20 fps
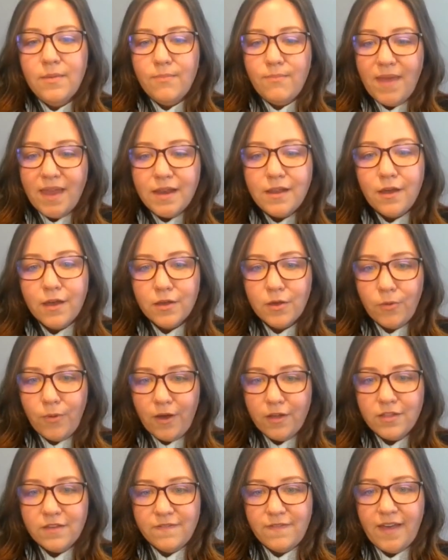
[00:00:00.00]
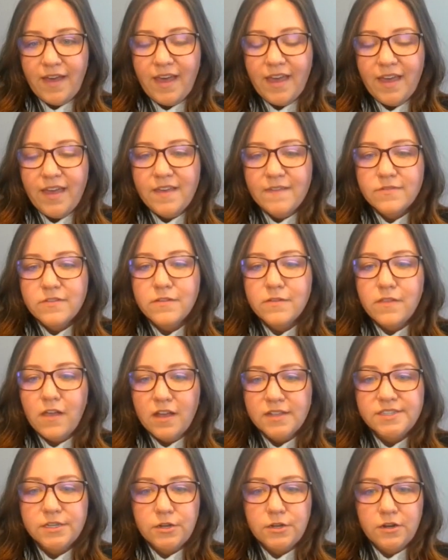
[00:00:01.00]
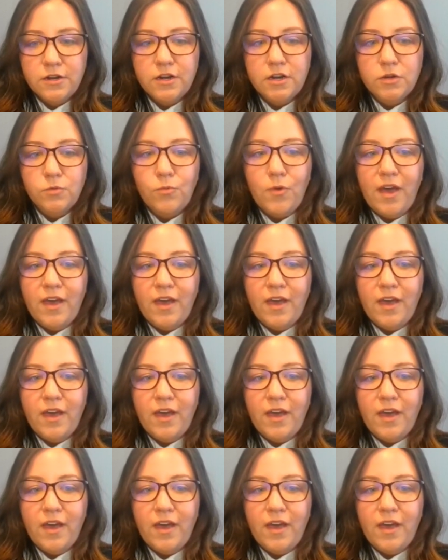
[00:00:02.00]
may not qualify if the loss occurred